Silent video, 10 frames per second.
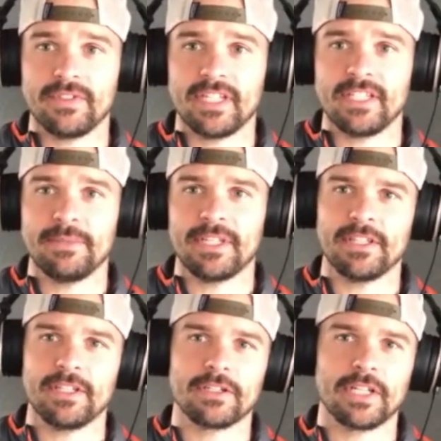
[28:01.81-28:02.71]
it seems like
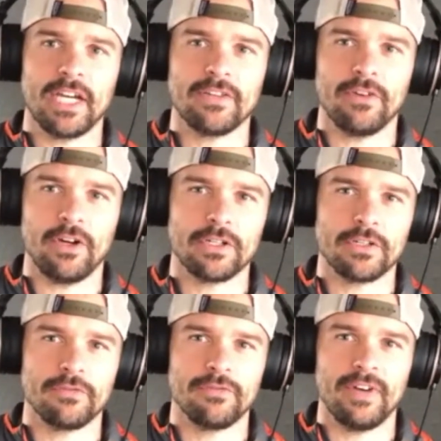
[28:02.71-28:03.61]
they're kind of hard to
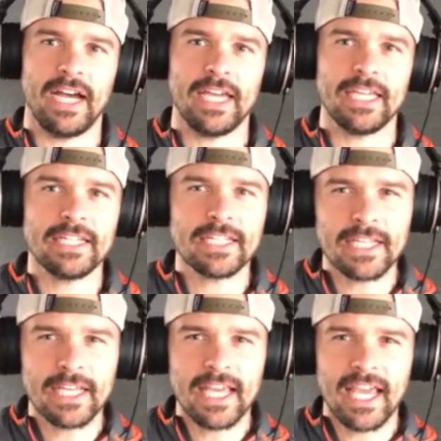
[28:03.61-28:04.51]
find.
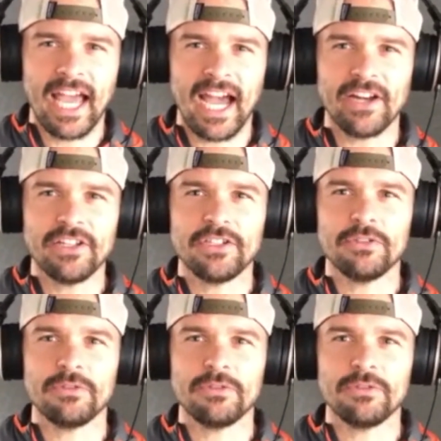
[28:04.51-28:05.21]
How did you